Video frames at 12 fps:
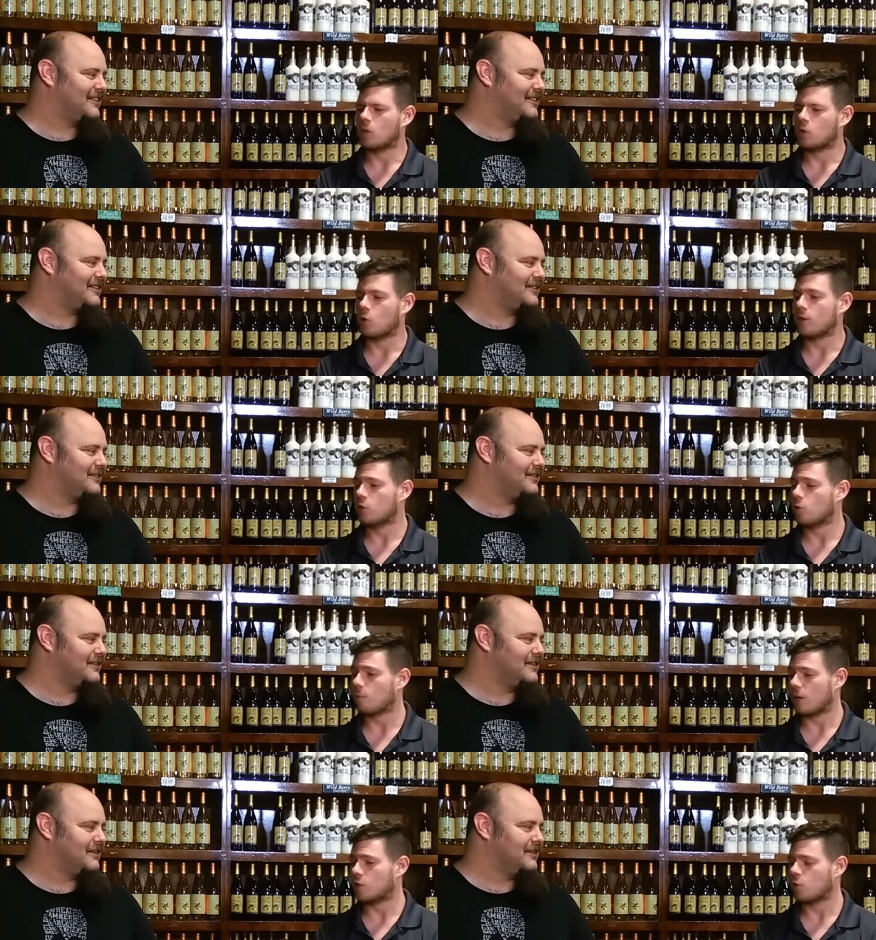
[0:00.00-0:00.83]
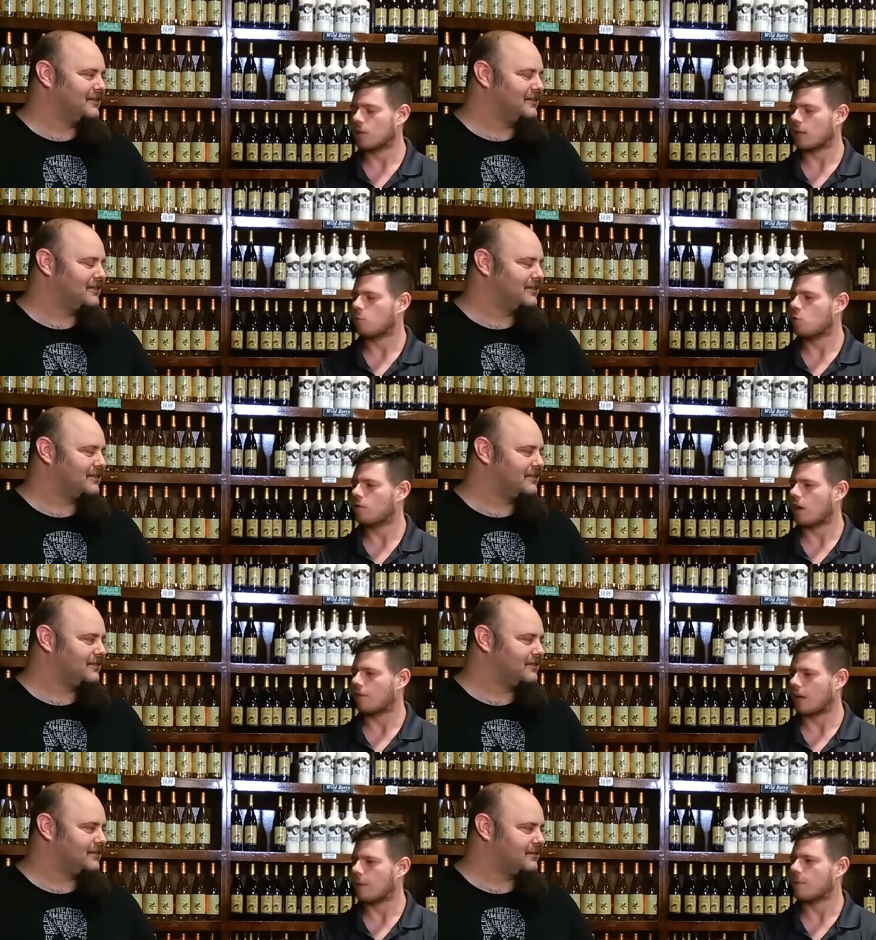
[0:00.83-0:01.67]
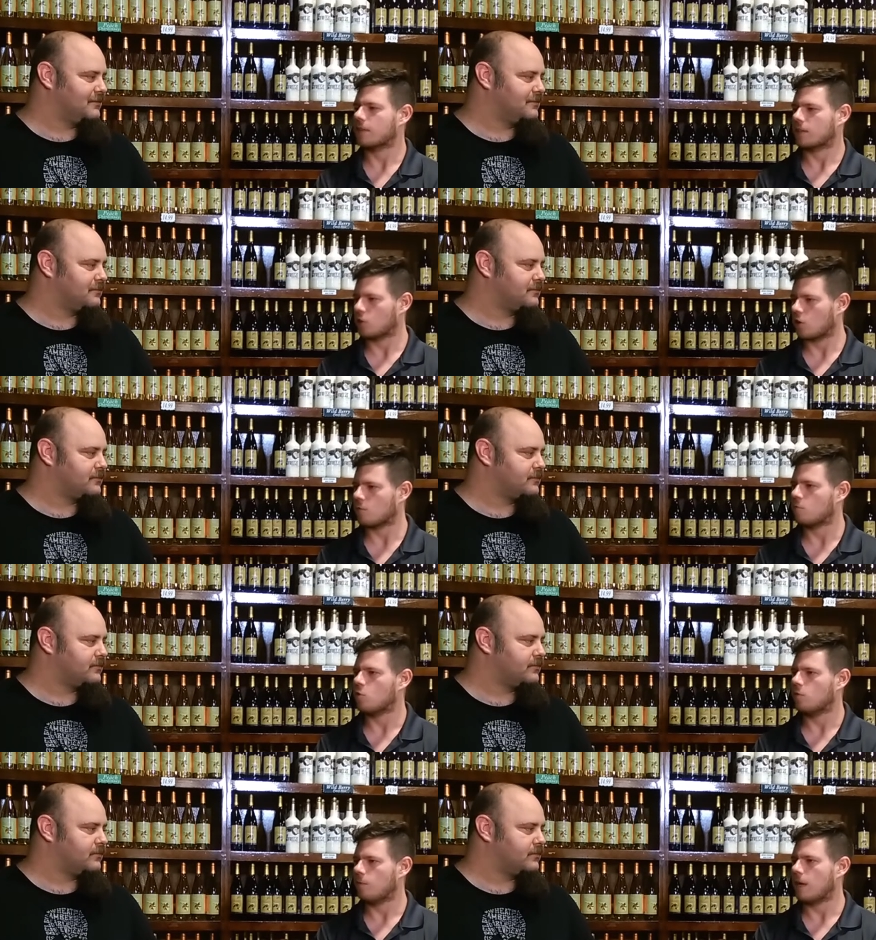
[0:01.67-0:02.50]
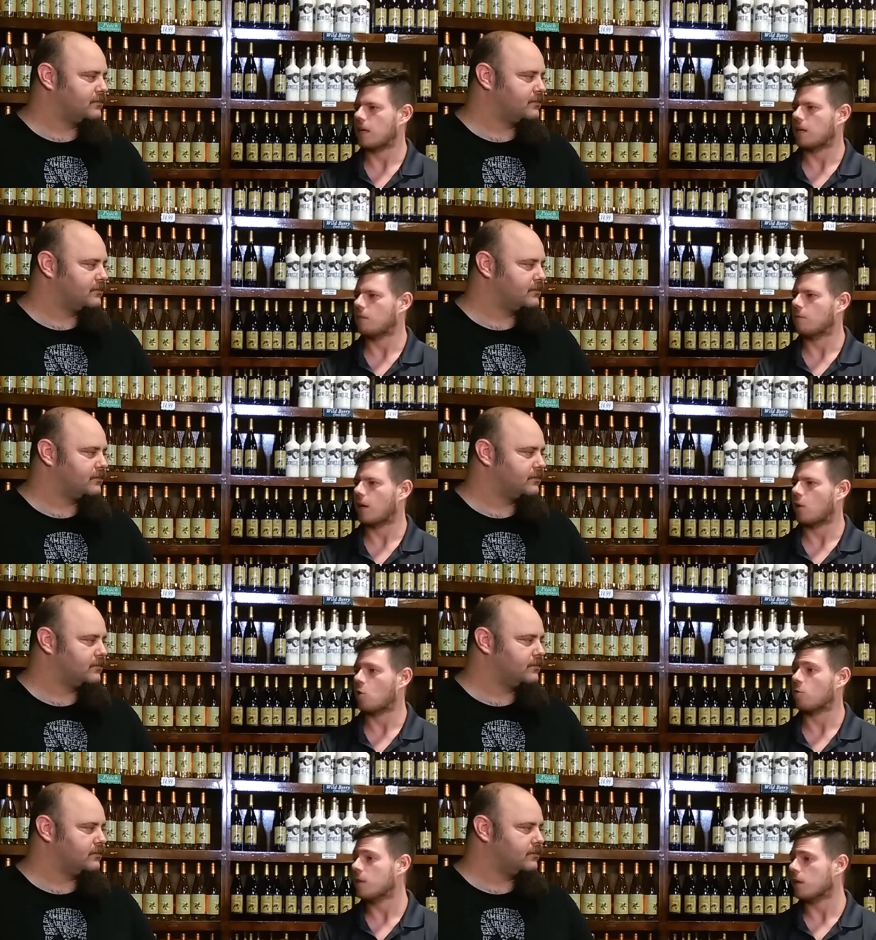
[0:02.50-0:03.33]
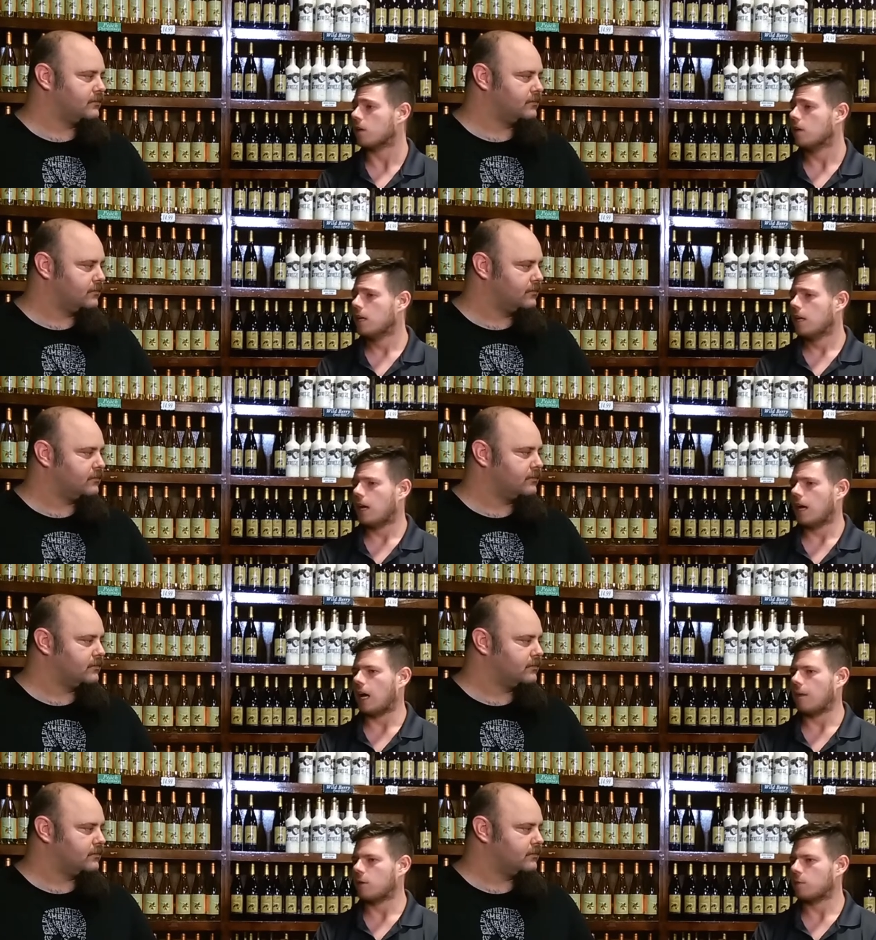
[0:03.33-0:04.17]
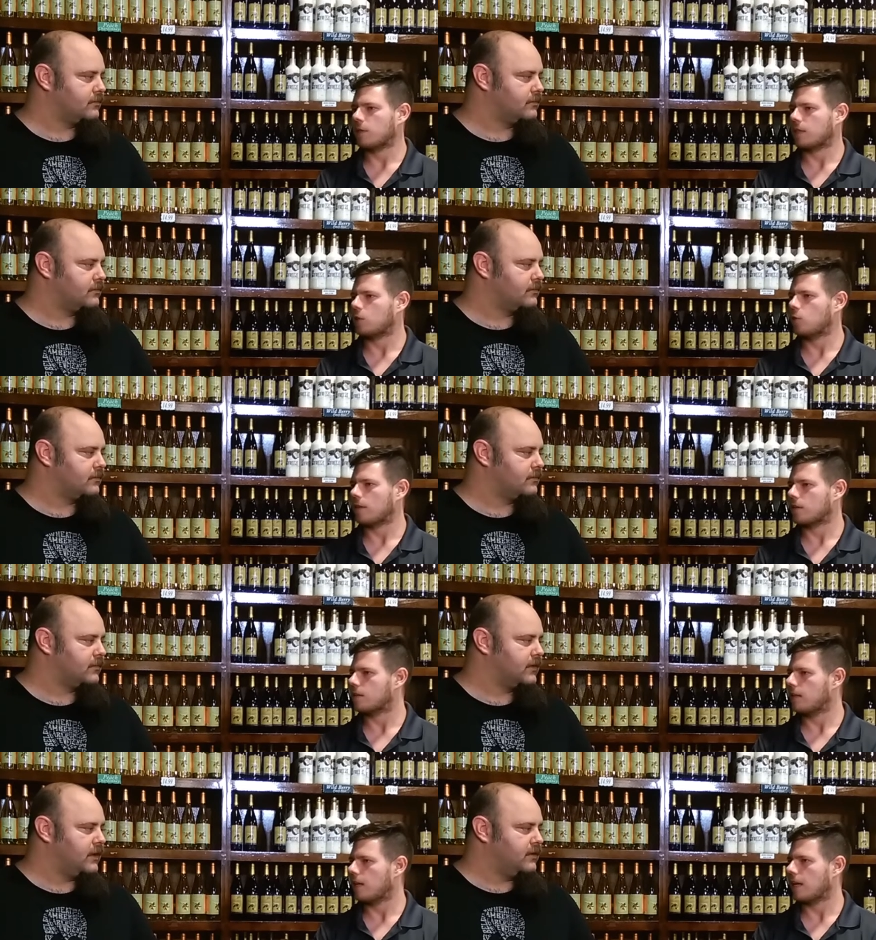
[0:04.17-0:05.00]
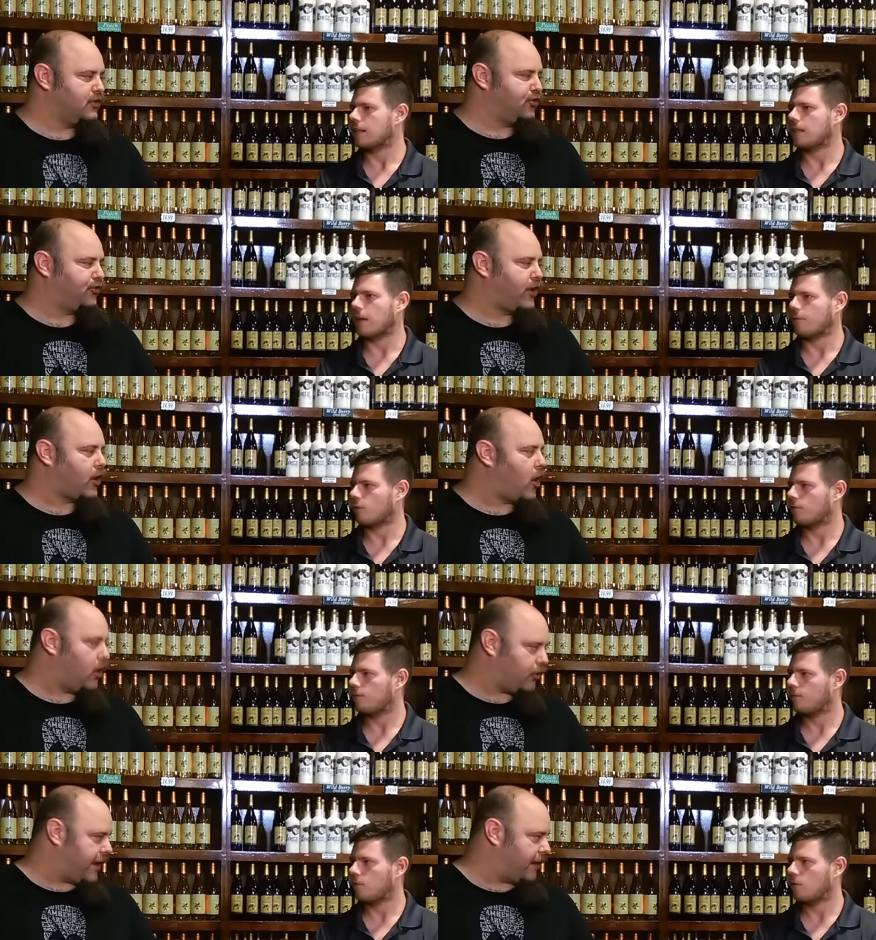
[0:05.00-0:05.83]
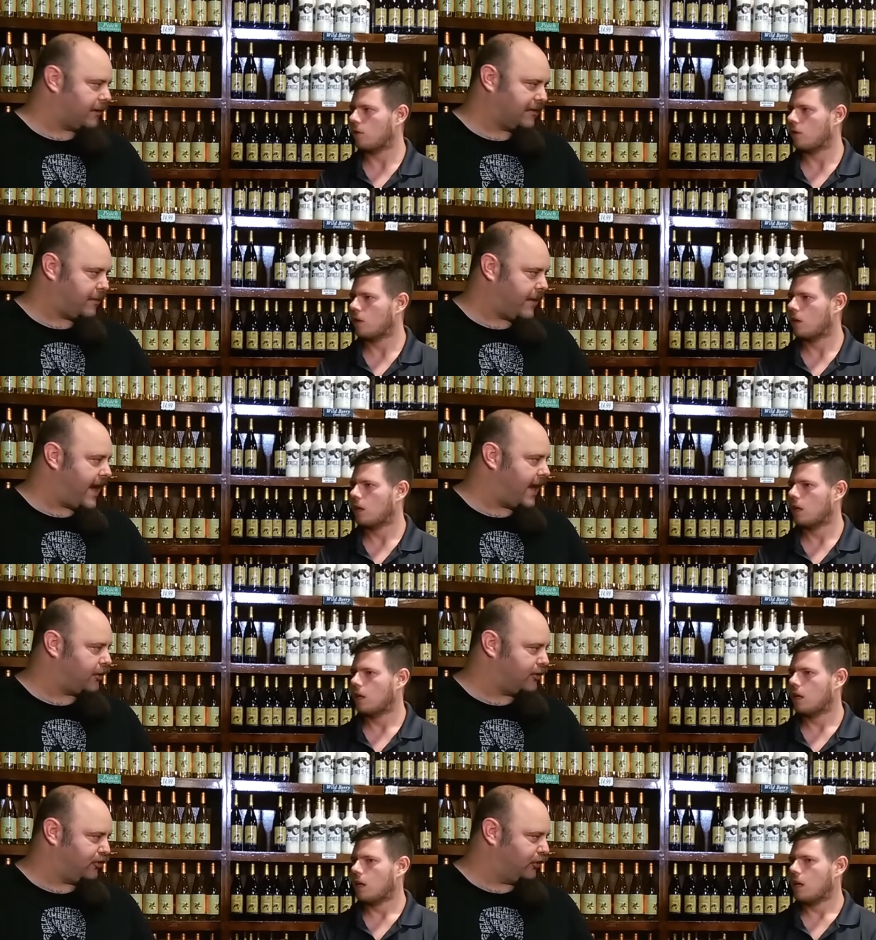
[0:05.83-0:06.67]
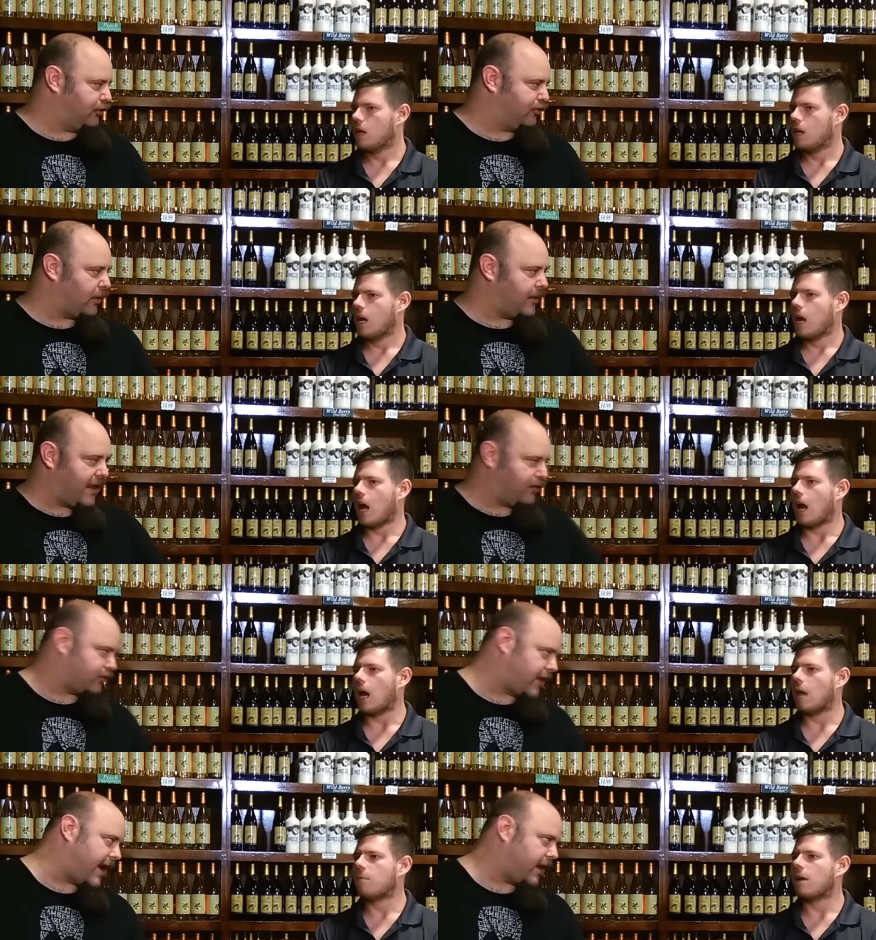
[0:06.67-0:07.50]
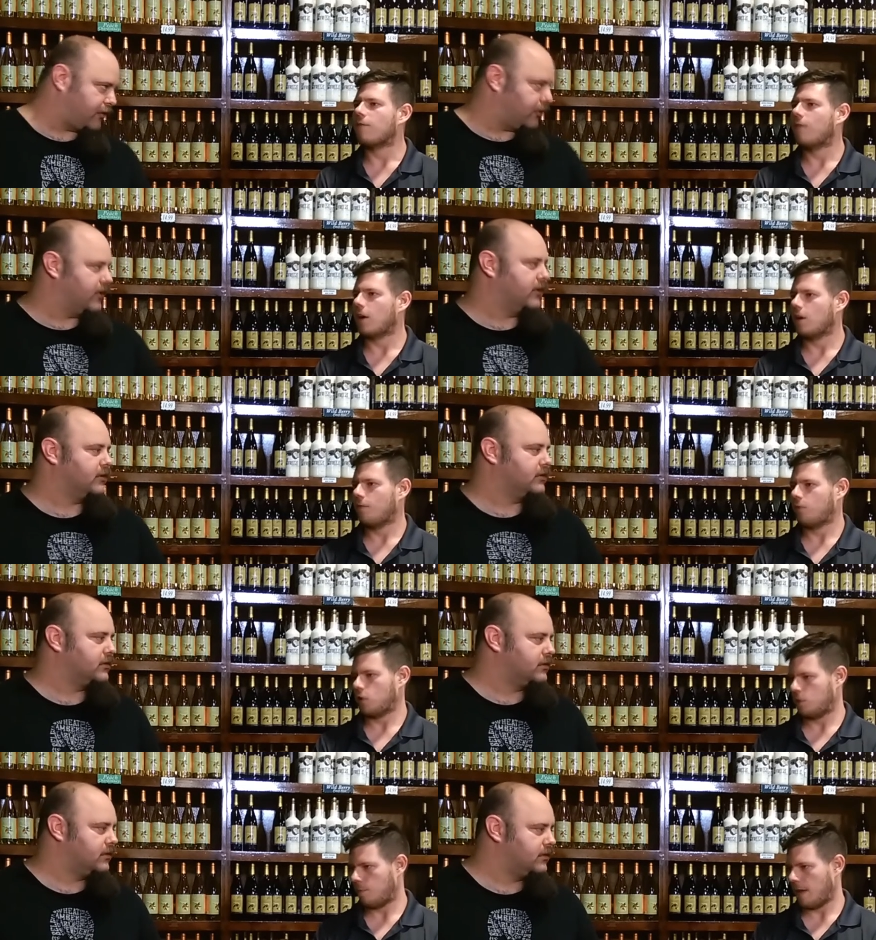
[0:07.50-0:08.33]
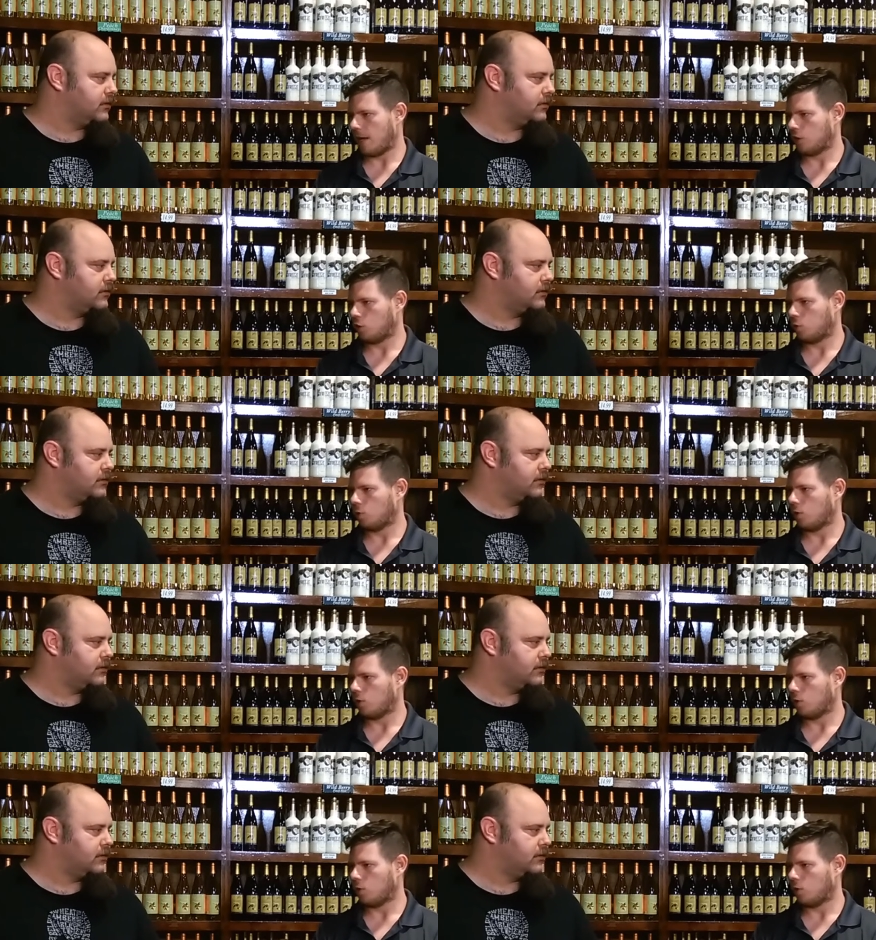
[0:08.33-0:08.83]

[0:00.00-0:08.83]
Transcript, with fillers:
Speaker 1: so as soon, but as soon as I moved off campus, I started move, making my own beer. Um, that was basically 2010. I did, did you start all
Speaker 2: grain right off the bat, or did you, start with extract? Uh, my or? very
Speaker 1: first batch